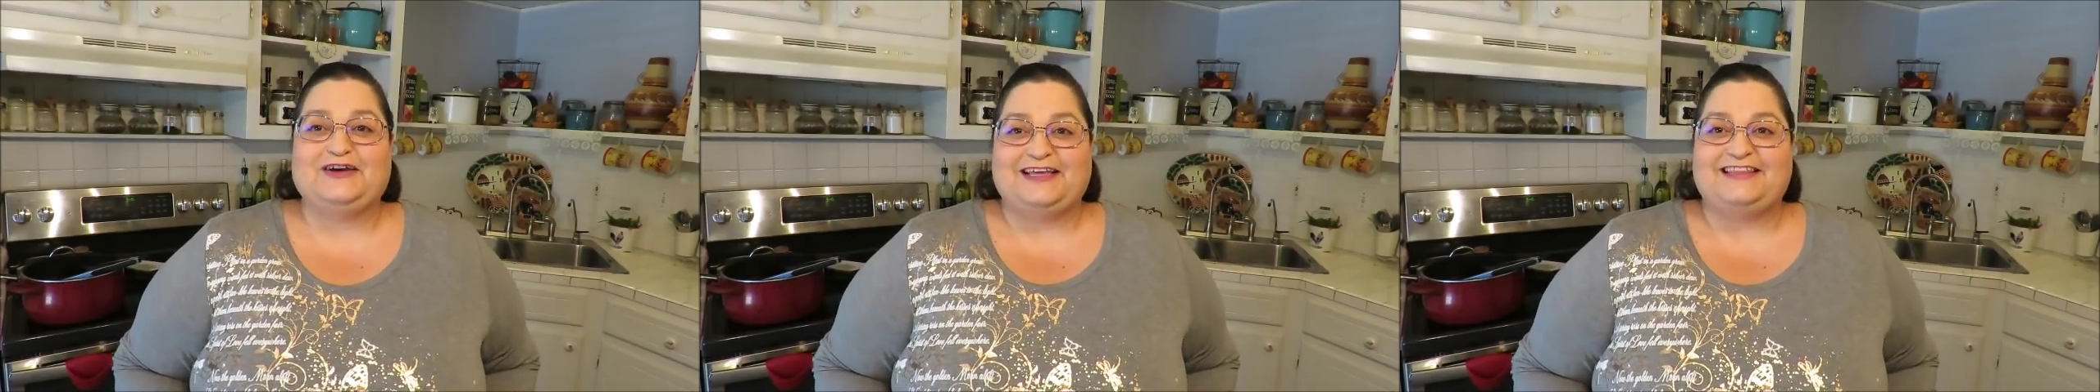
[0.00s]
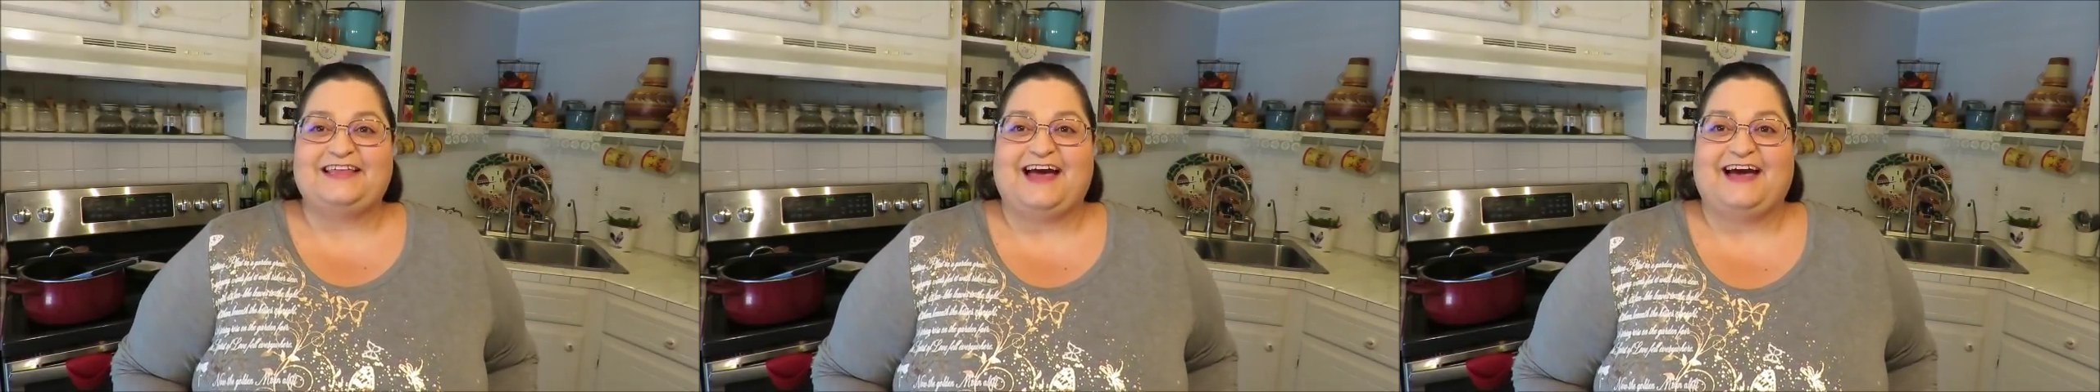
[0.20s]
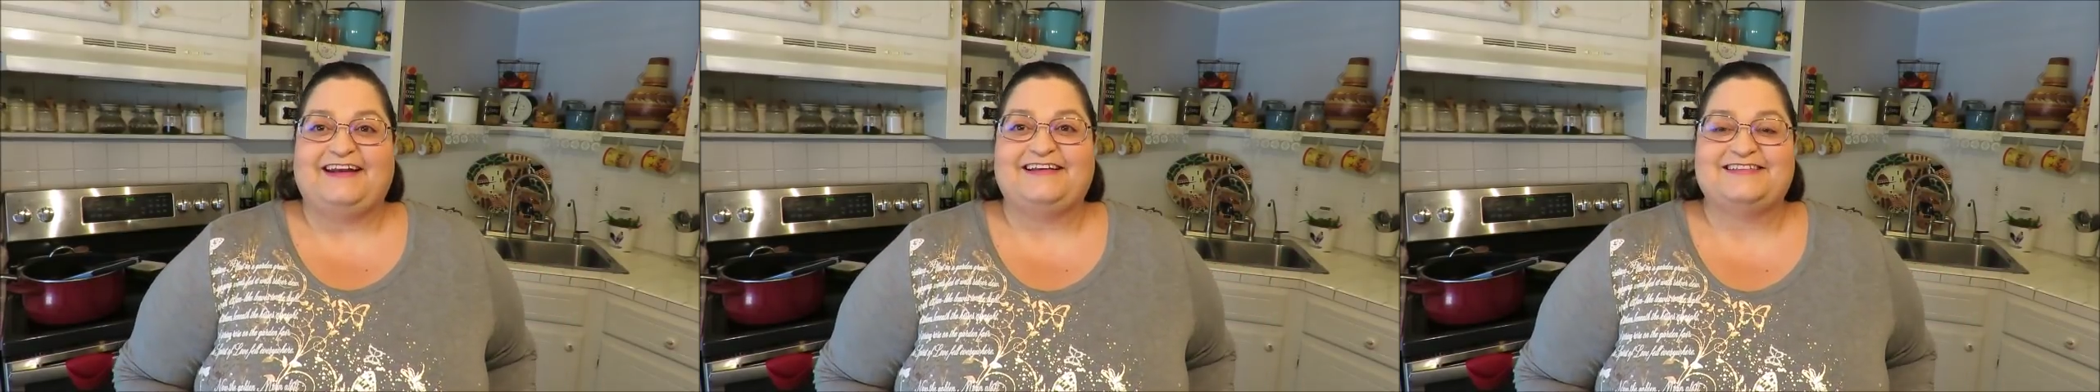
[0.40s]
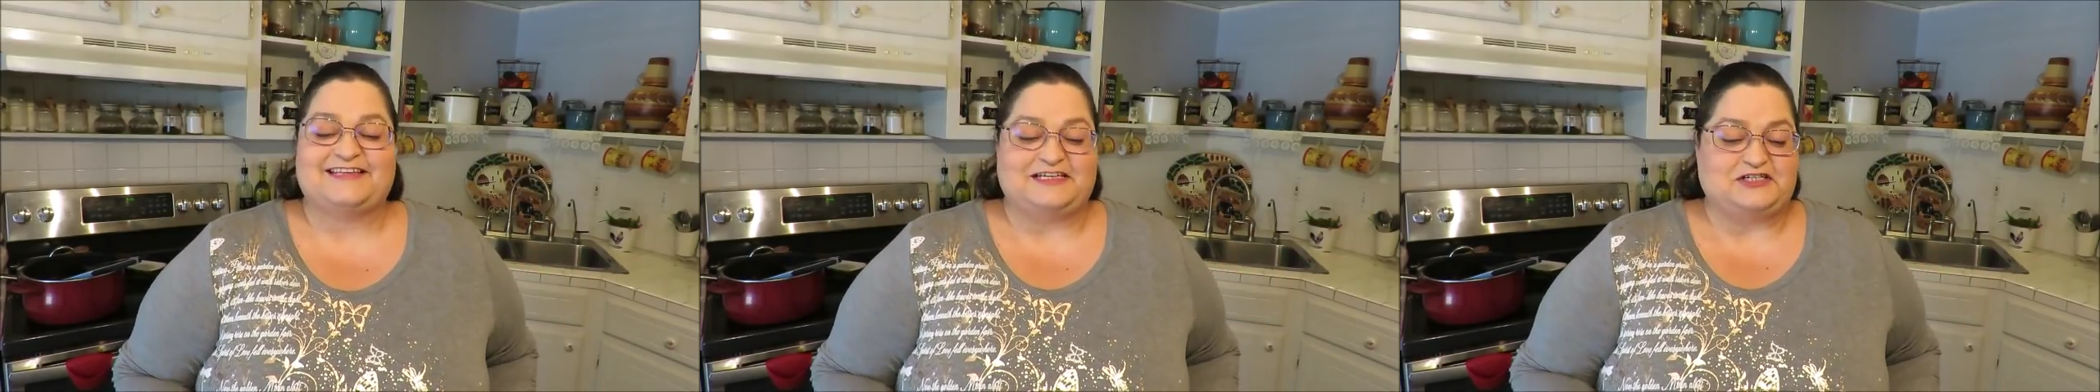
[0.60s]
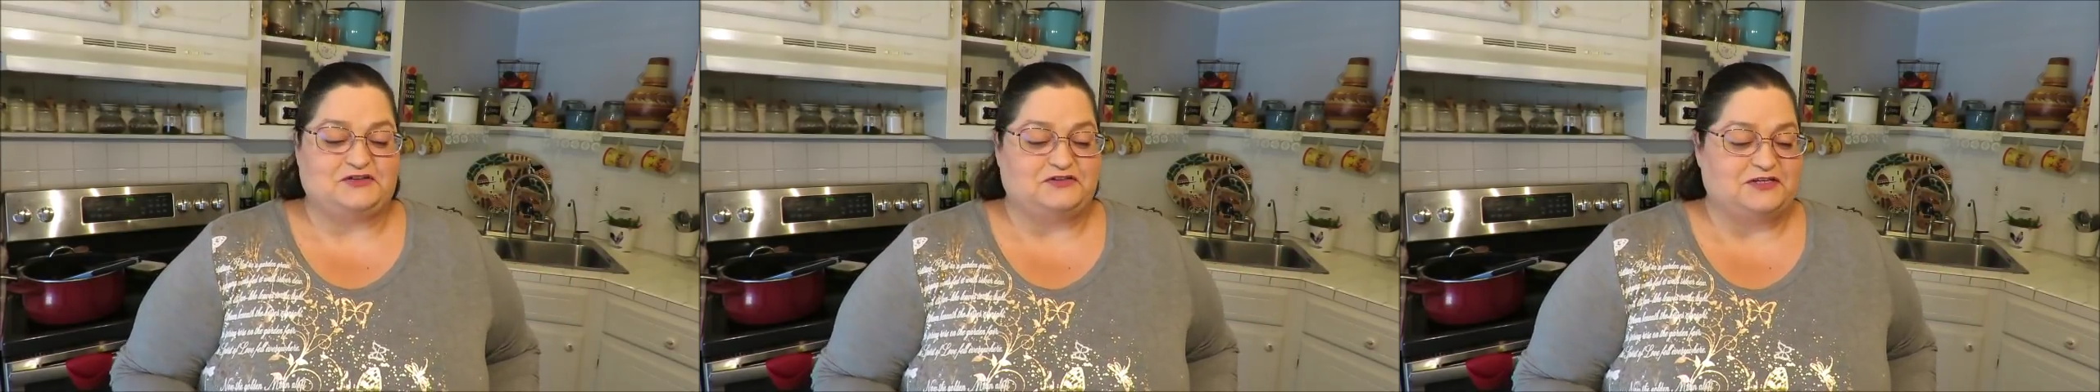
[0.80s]
look at that as
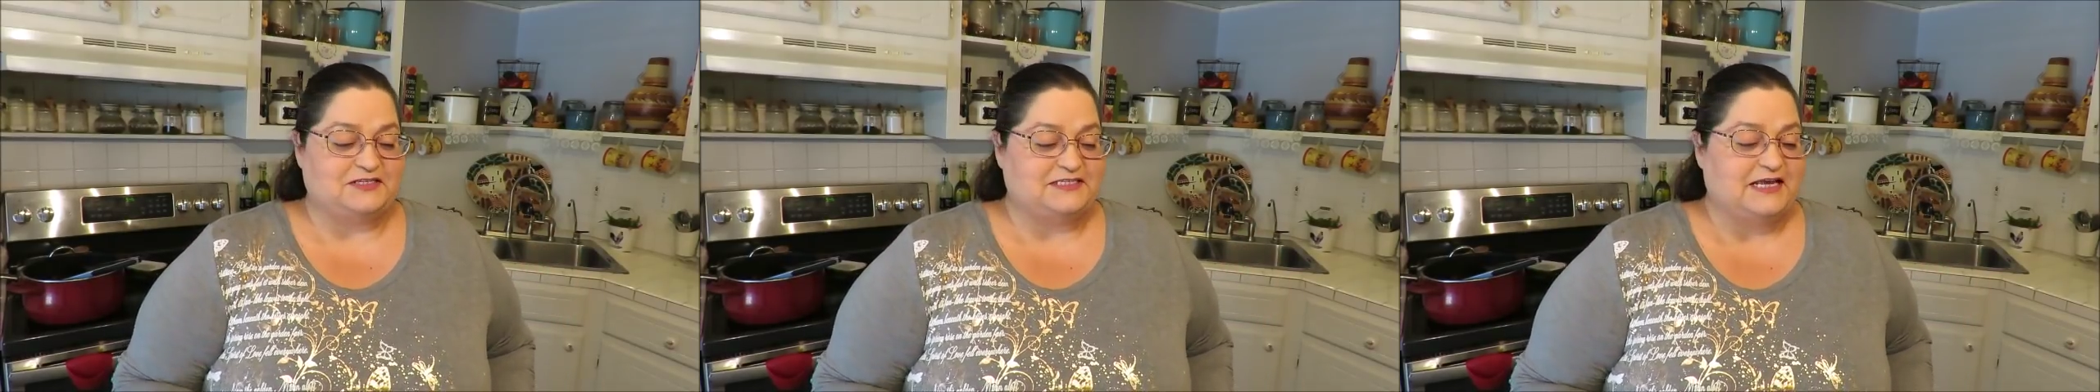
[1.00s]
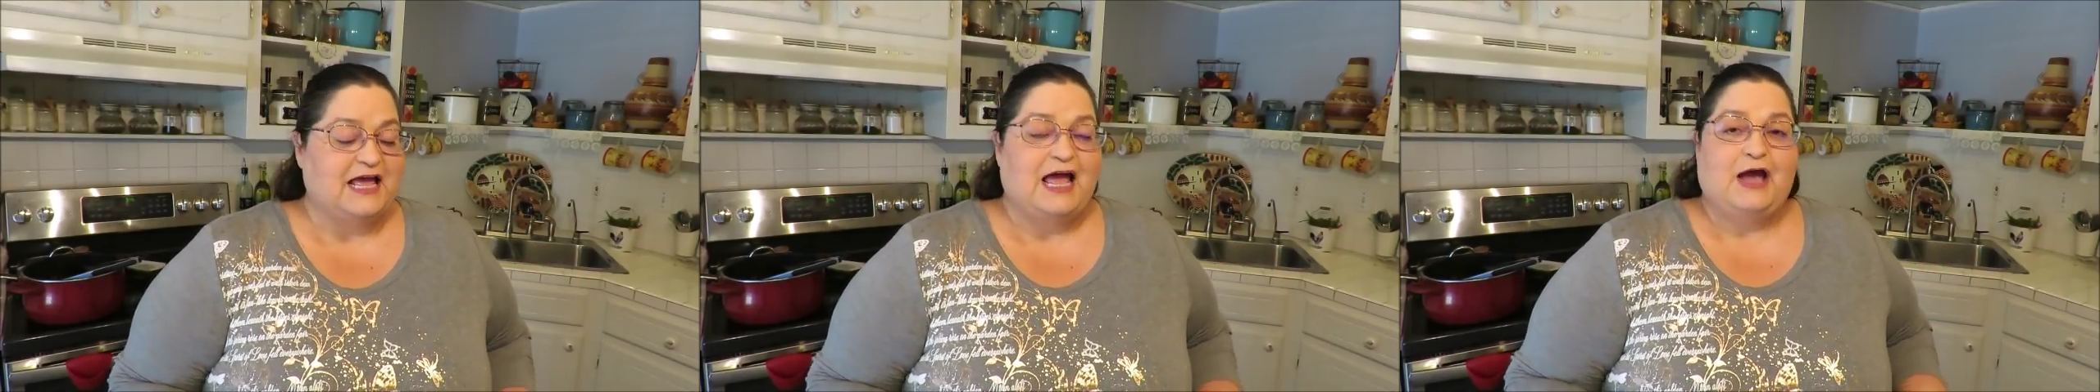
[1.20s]
I do this.